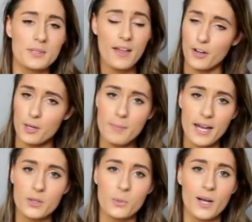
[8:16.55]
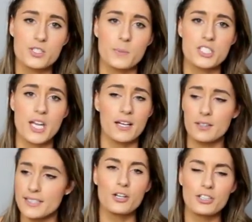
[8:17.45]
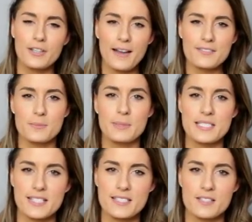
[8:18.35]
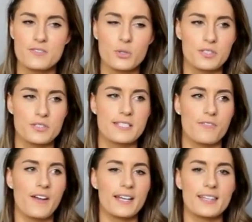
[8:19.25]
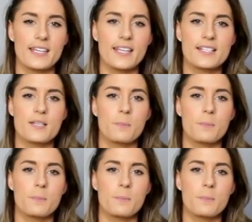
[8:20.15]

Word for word: There are men who watch my channel. You know, you have to be sensitive towards the fact that yes,